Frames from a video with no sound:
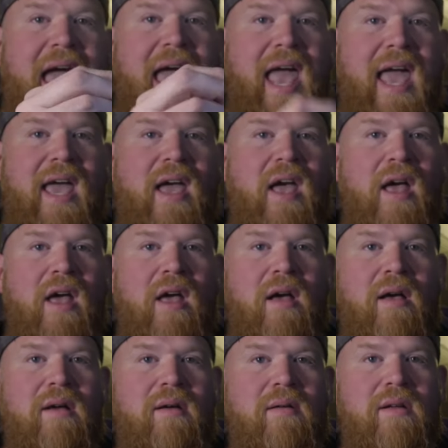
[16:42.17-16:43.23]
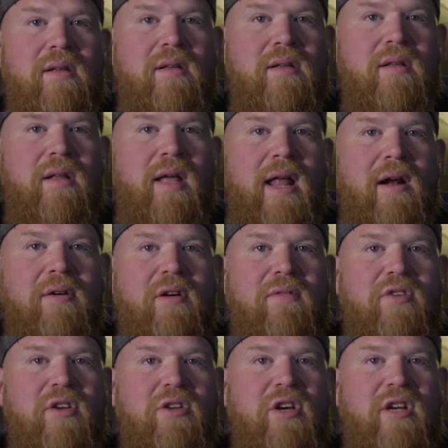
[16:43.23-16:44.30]
a, I don't know
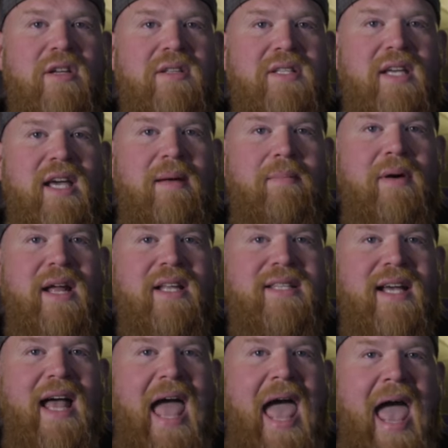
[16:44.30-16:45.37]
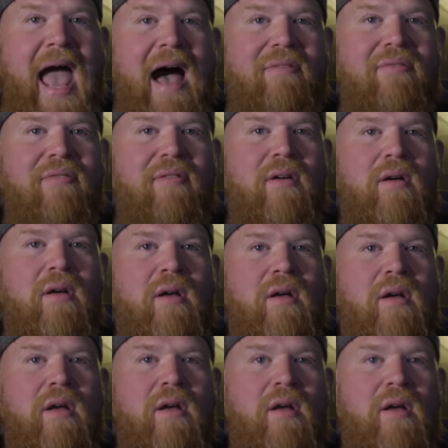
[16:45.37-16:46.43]
if you, you can see it, but it's like a half
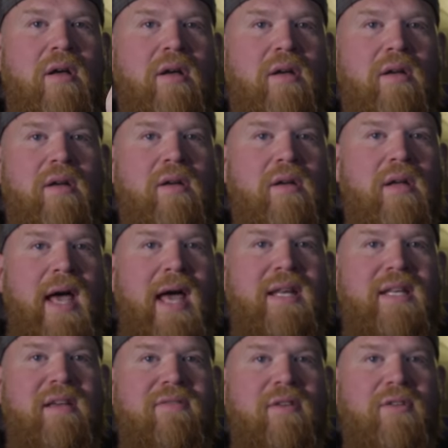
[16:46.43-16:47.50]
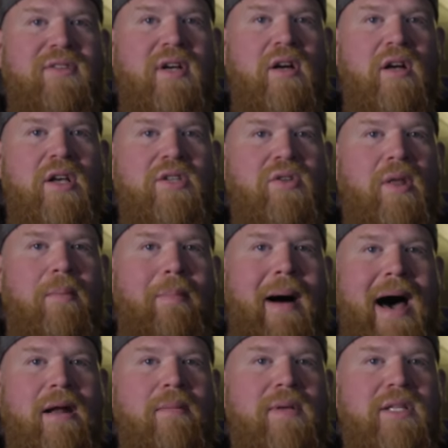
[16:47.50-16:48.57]
ND filter. So the
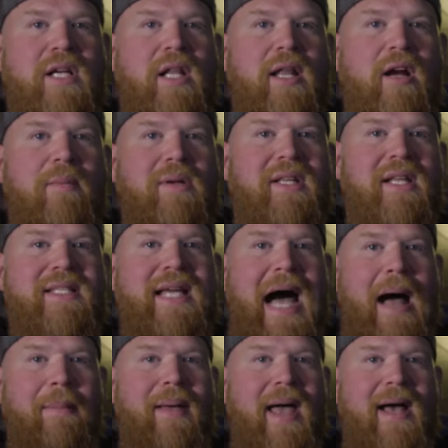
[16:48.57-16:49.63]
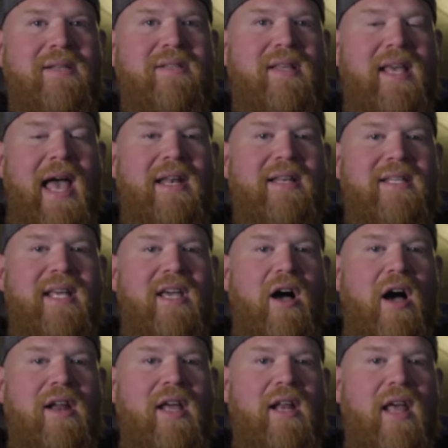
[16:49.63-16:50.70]
bottom is clear, but the top has the ND
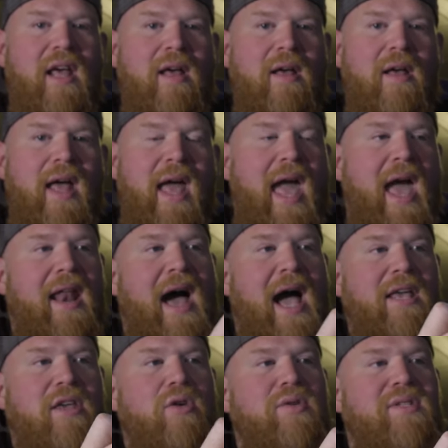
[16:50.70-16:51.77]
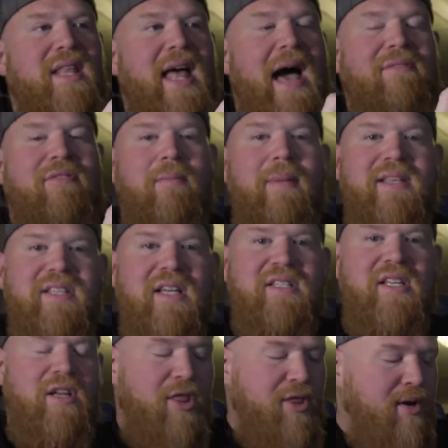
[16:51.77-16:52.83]
on it and I use that for my
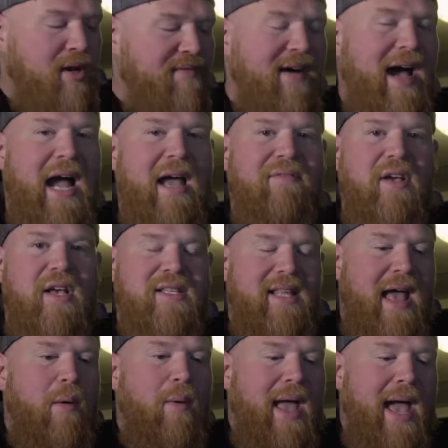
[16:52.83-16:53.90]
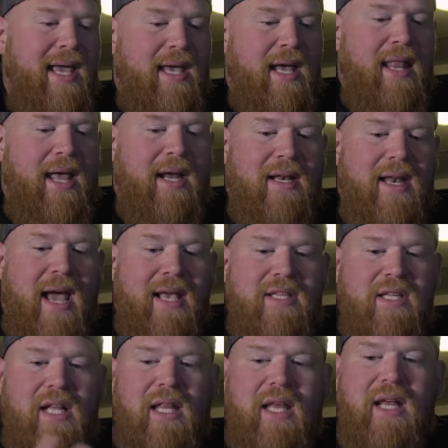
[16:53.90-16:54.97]
16 to 35 because that way I get like
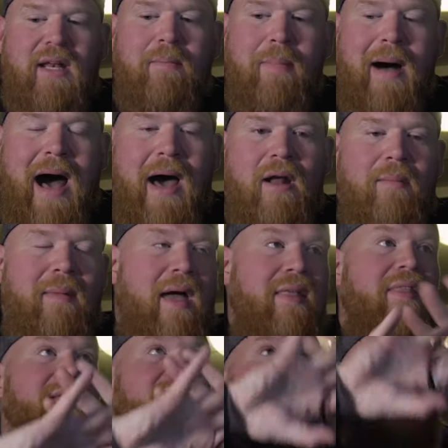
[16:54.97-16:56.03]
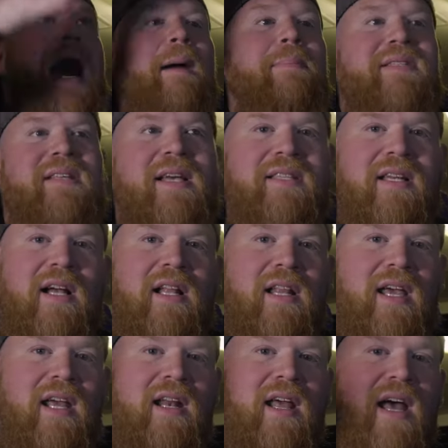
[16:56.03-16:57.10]
nice clean bottom and then the top's nice and
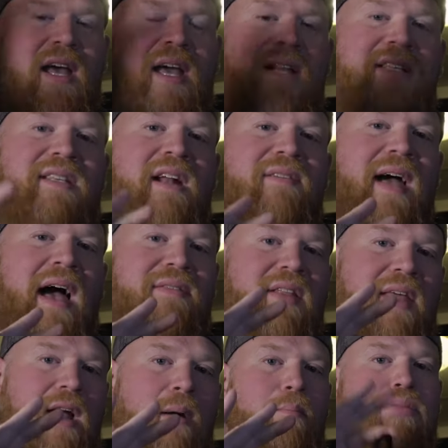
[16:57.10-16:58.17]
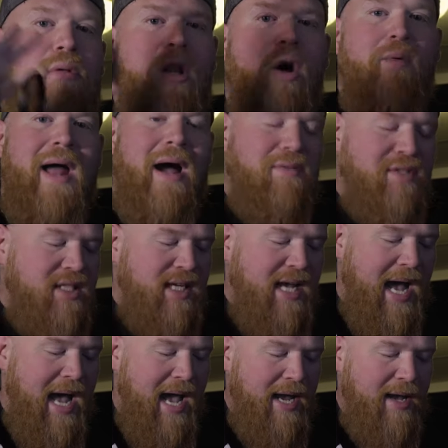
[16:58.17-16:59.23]
clean instead of having like a blown out
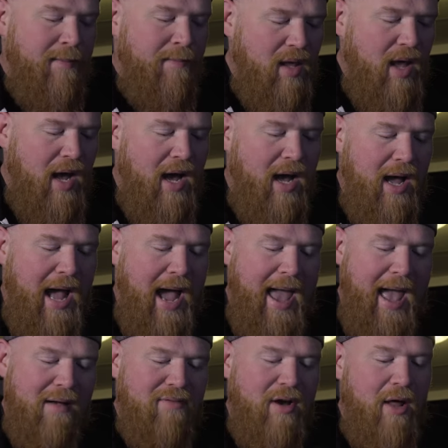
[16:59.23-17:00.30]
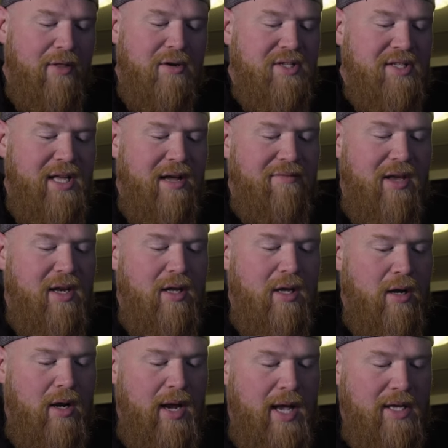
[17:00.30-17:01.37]
sky. Uh, I have other stuff in
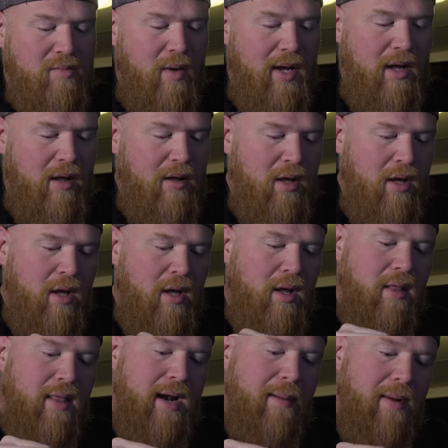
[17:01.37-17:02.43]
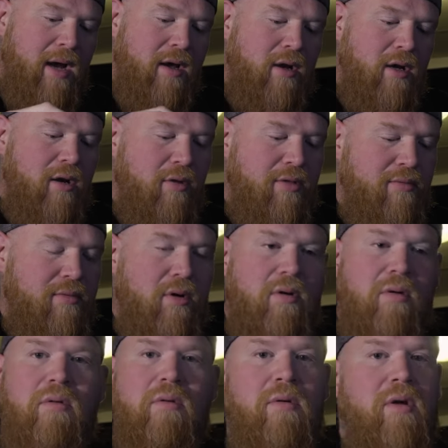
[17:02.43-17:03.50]
here as well that I'm not going to go
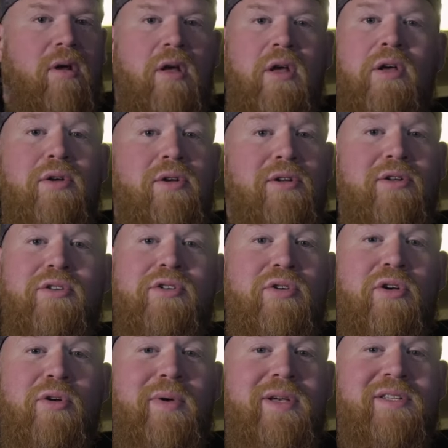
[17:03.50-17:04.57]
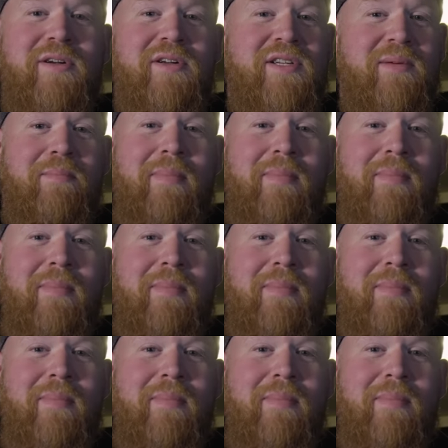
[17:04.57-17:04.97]
through. Do your research